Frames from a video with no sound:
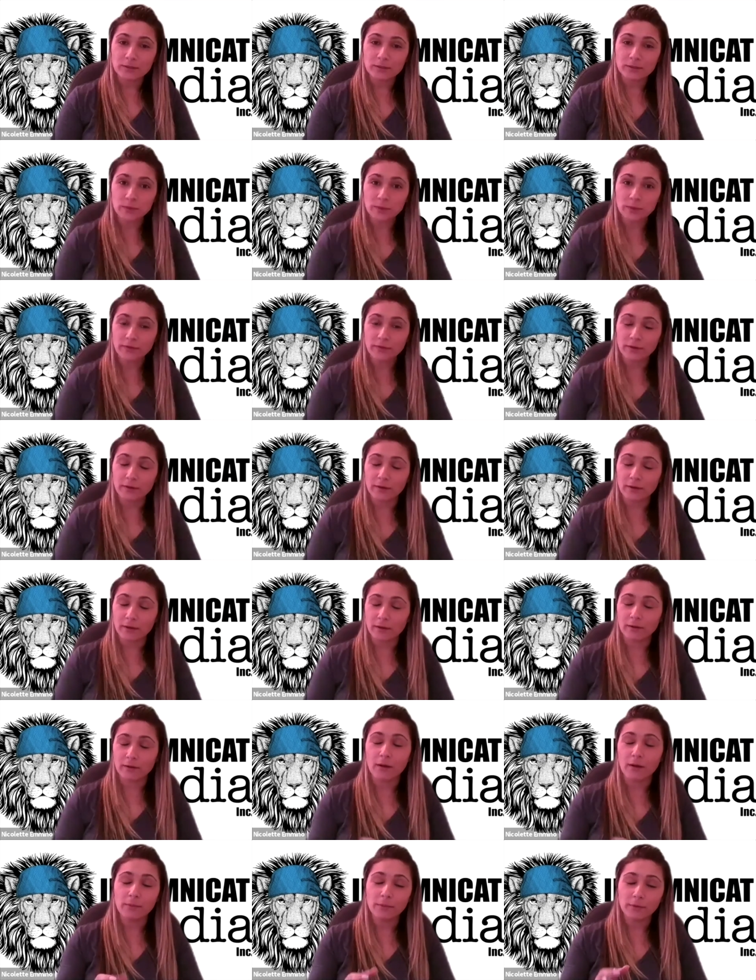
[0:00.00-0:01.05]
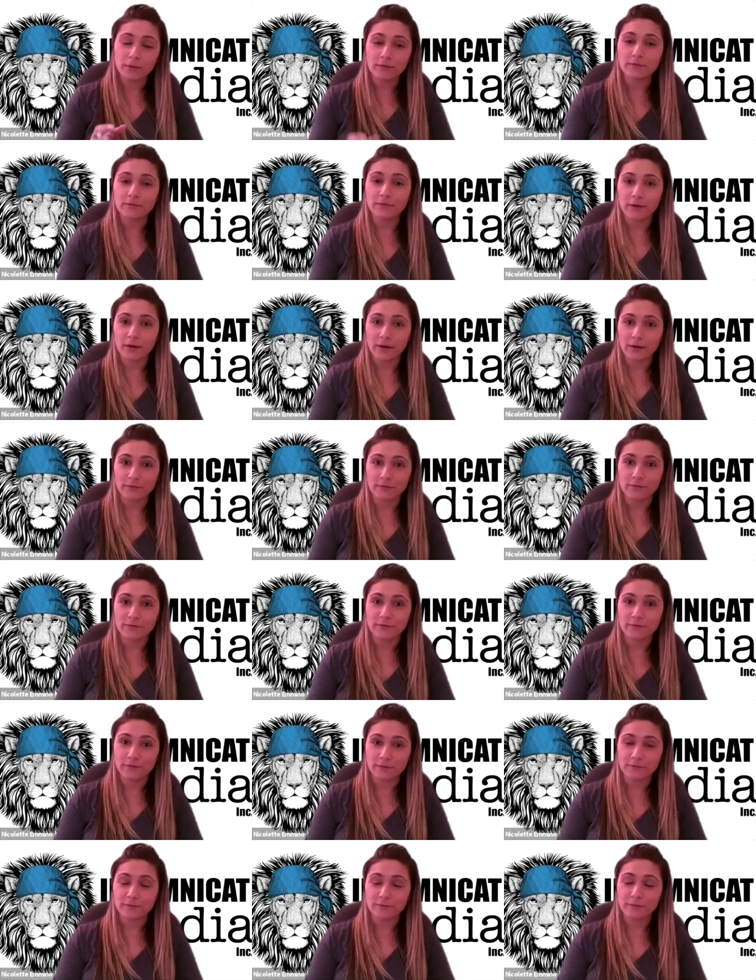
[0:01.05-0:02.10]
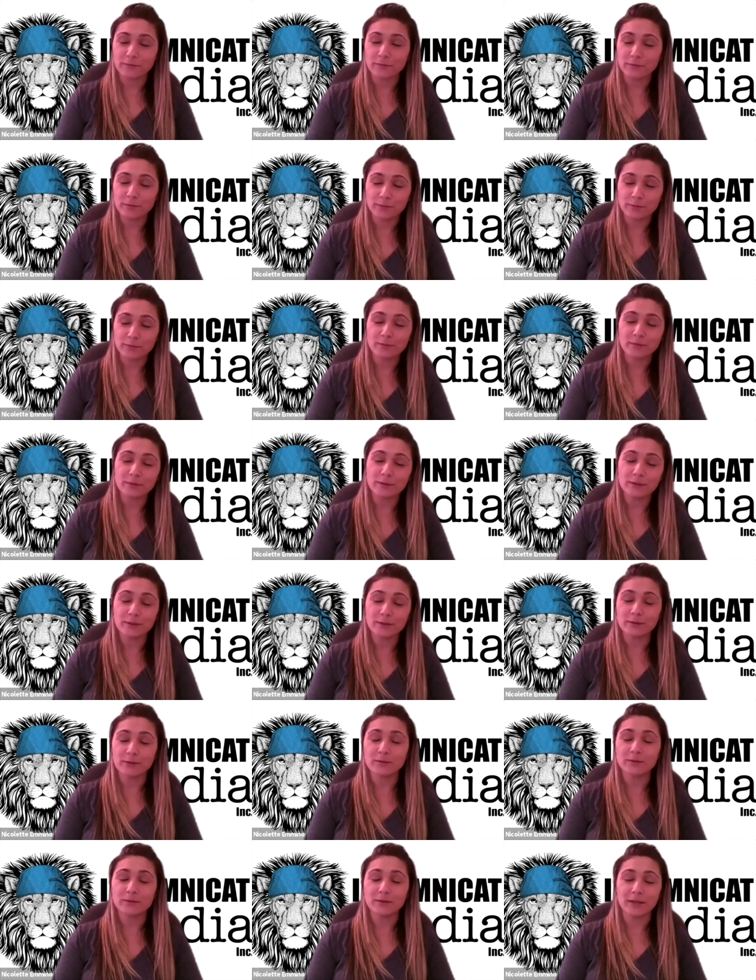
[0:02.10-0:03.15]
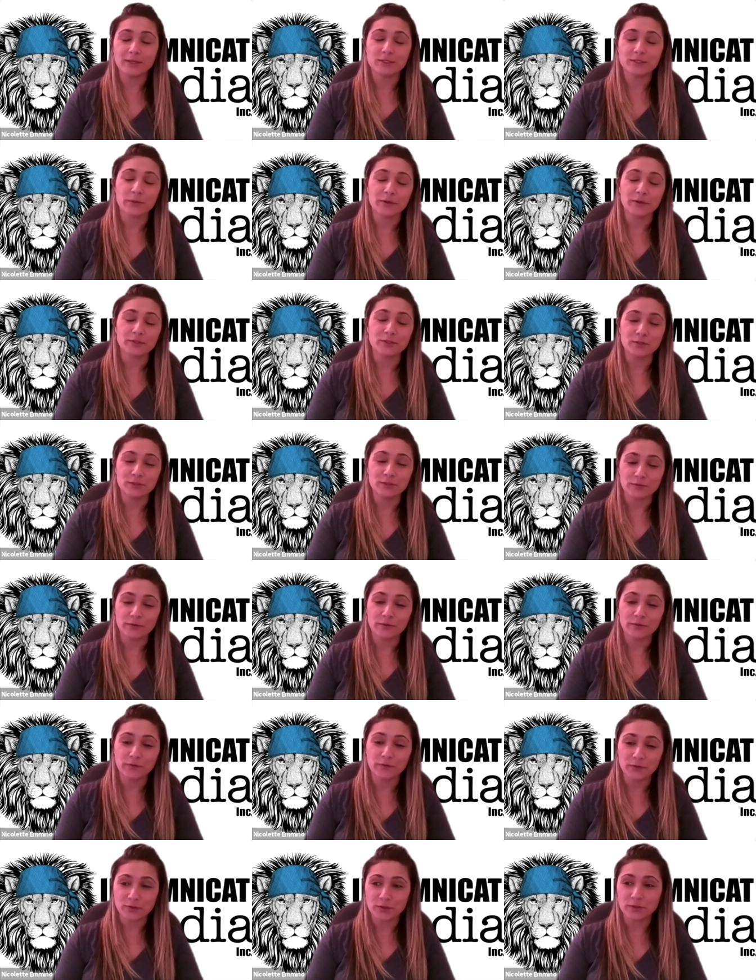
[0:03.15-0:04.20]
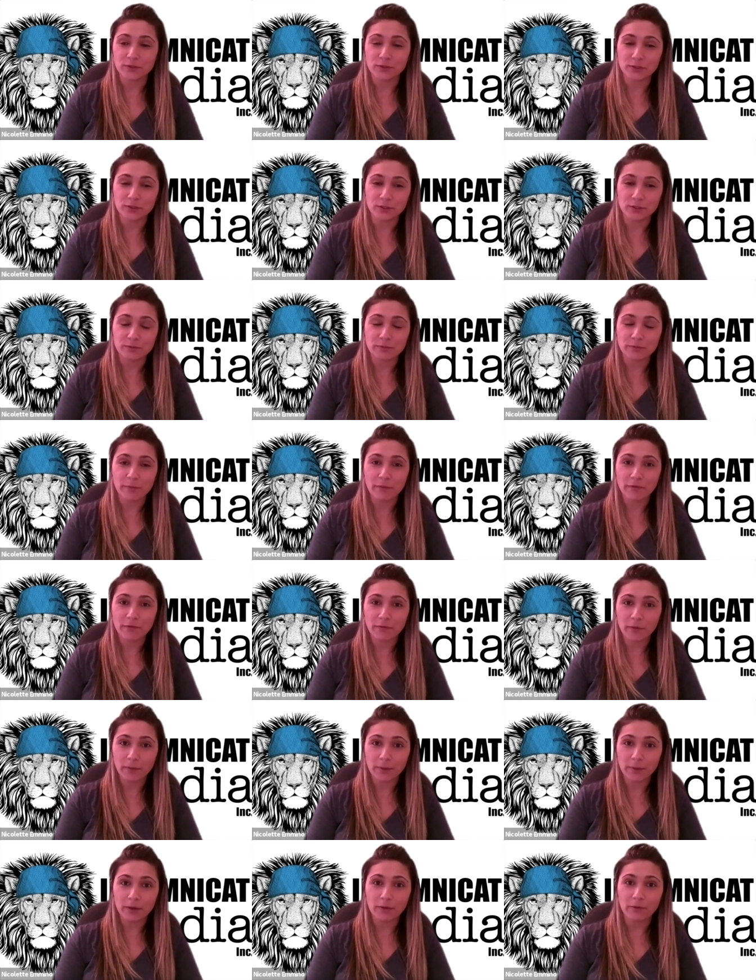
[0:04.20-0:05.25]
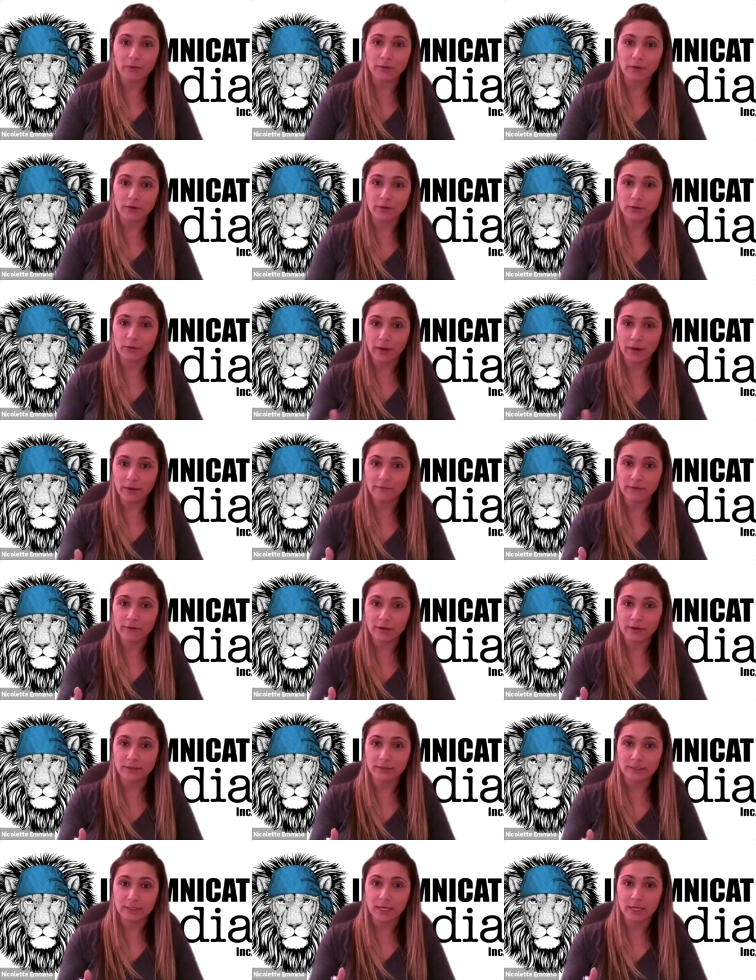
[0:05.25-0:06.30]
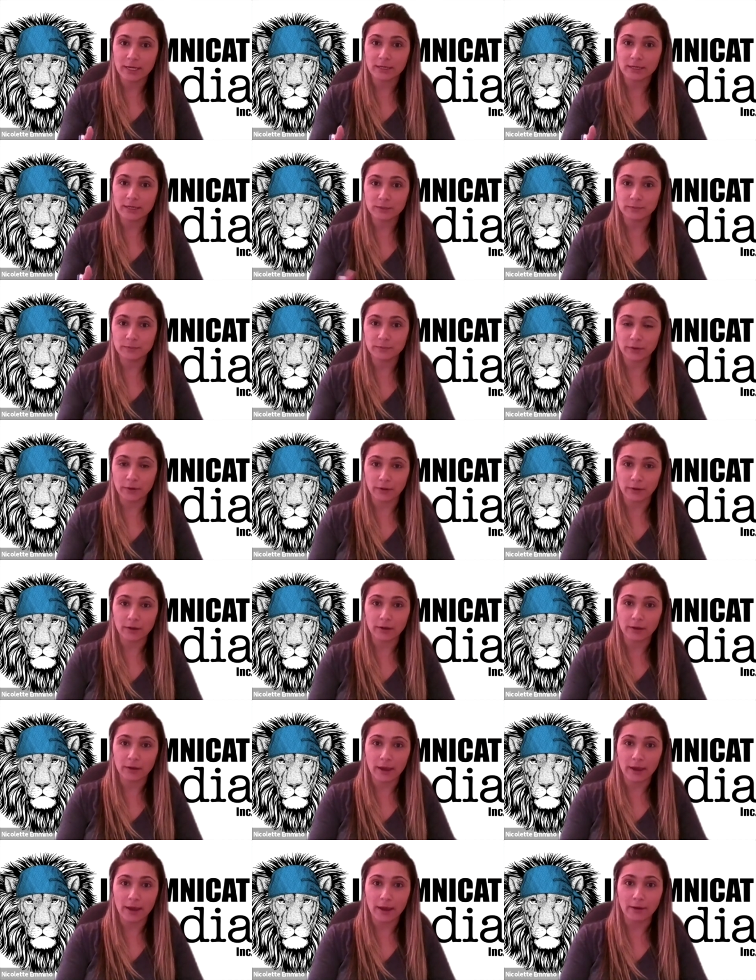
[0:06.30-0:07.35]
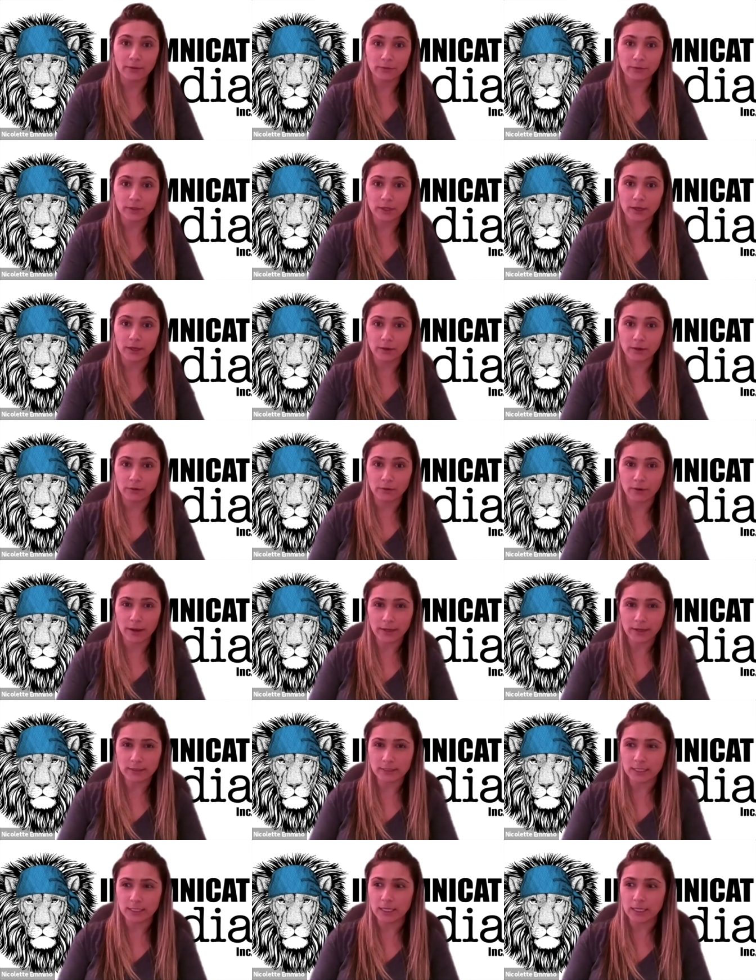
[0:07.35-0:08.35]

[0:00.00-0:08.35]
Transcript: we have a, a couple of, of nice questions for future engineers. But before we go there, you have a textbook out, mm-hmm. correct?